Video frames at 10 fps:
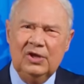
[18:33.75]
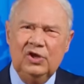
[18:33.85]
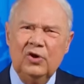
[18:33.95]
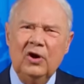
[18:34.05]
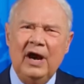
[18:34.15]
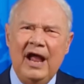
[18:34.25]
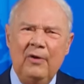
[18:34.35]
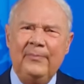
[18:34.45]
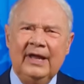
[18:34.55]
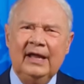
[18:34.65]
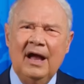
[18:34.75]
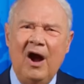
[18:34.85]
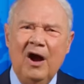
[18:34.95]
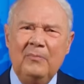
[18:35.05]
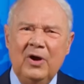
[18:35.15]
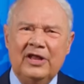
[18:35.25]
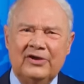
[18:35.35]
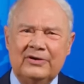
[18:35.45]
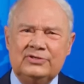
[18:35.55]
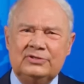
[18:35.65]
You're helping our
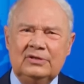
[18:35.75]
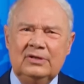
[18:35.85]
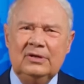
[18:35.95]
brothers